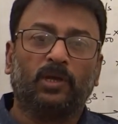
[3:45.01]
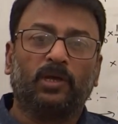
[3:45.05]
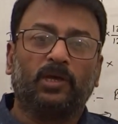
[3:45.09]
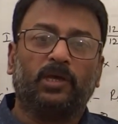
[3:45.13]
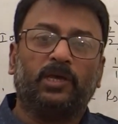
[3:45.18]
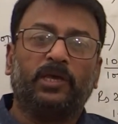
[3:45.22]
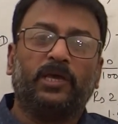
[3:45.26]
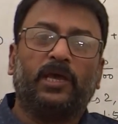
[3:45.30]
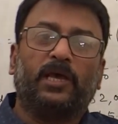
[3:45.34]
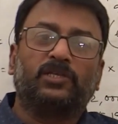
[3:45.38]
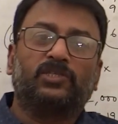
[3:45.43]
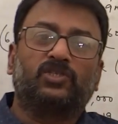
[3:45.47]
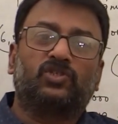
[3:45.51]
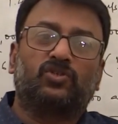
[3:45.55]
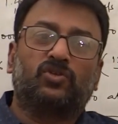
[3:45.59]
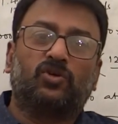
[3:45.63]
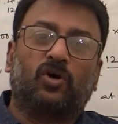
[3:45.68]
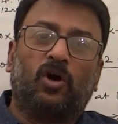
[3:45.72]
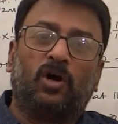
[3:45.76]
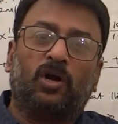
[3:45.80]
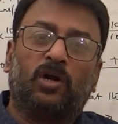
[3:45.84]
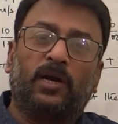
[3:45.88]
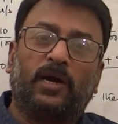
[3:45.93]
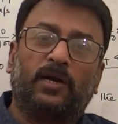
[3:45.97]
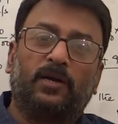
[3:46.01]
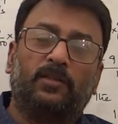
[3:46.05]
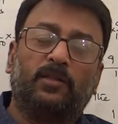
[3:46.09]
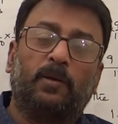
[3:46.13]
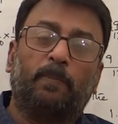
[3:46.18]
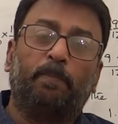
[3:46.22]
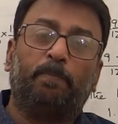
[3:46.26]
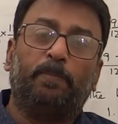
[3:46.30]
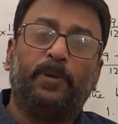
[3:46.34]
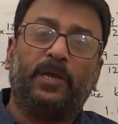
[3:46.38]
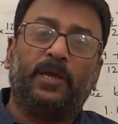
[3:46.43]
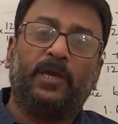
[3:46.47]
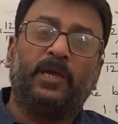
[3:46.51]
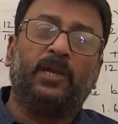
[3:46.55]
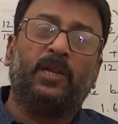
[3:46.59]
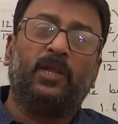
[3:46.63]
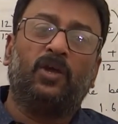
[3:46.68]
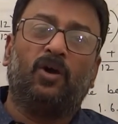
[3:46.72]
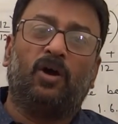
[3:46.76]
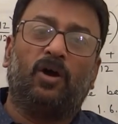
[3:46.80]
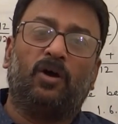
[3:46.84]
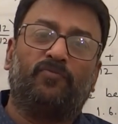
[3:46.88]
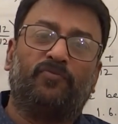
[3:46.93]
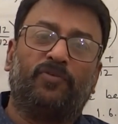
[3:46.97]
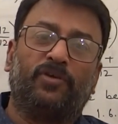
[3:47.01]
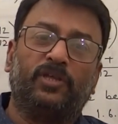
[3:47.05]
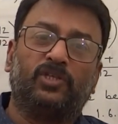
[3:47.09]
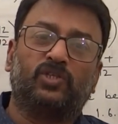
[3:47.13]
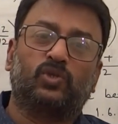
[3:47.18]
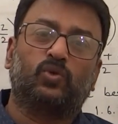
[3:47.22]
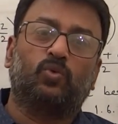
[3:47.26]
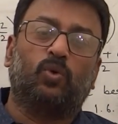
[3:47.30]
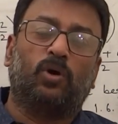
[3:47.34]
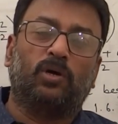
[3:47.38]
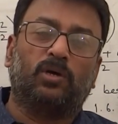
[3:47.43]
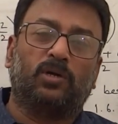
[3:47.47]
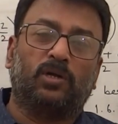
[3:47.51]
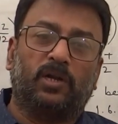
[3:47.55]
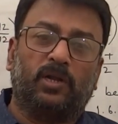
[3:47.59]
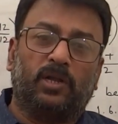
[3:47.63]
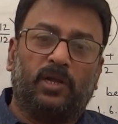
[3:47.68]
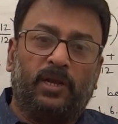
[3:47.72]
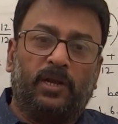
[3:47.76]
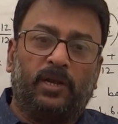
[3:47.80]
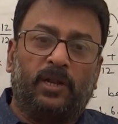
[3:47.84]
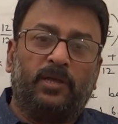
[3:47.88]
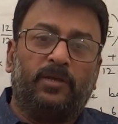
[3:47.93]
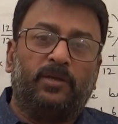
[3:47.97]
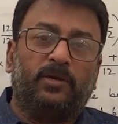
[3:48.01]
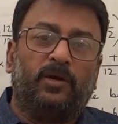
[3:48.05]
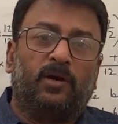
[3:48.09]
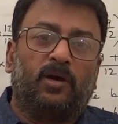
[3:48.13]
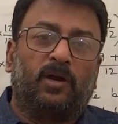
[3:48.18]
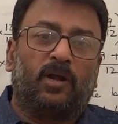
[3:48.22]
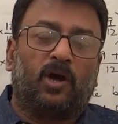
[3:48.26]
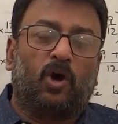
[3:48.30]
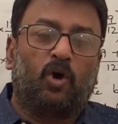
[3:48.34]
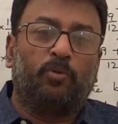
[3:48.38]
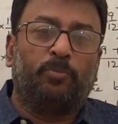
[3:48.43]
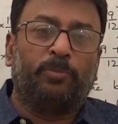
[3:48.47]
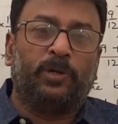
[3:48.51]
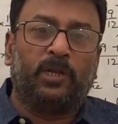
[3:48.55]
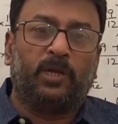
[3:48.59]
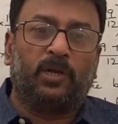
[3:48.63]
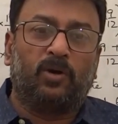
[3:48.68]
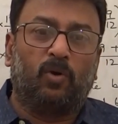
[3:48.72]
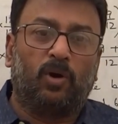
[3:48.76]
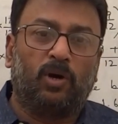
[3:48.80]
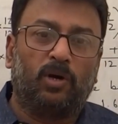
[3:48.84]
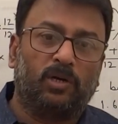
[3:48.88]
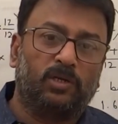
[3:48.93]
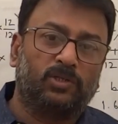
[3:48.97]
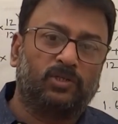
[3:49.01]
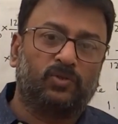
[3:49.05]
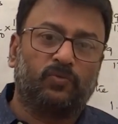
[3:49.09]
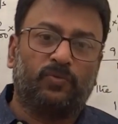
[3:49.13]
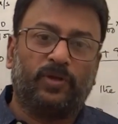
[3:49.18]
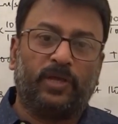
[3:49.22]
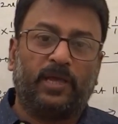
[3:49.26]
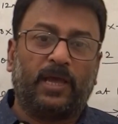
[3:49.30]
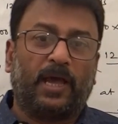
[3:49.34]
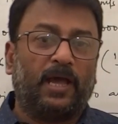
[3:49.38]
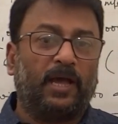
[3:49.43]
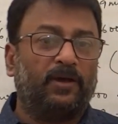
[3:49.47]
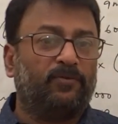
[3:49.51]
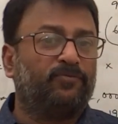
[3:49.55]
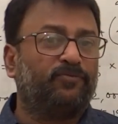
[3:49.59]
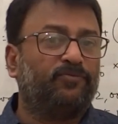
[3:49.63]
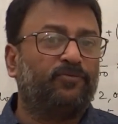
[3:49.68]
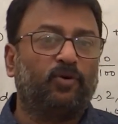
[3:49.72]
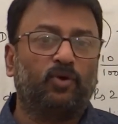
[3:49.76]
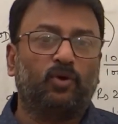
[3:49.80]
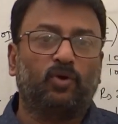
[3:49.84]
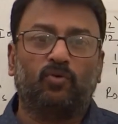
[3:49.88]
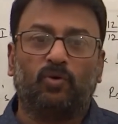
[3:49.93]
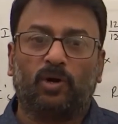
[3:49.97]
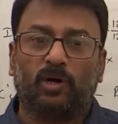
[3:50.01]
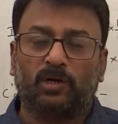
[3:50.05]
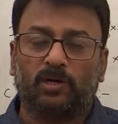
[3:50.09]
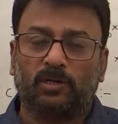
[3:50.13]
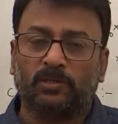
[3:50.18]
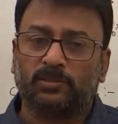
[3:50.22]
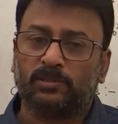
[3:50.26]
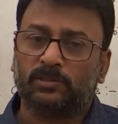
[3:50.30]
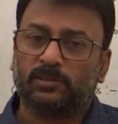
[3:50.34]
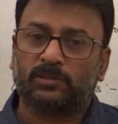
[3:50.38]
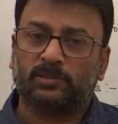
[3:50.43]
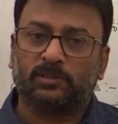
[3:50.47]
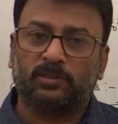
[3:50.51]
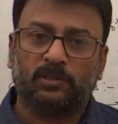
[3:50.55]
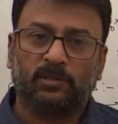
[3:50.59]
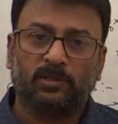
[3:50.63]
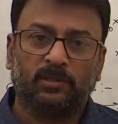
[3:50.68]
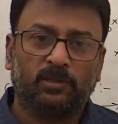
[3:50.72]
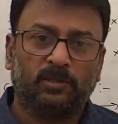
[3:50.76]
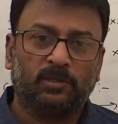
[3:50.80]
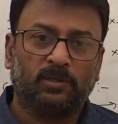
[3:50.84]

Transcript: He has drawn at the beginning of each quarter. In a year, how many quarters we have? 4 quarters.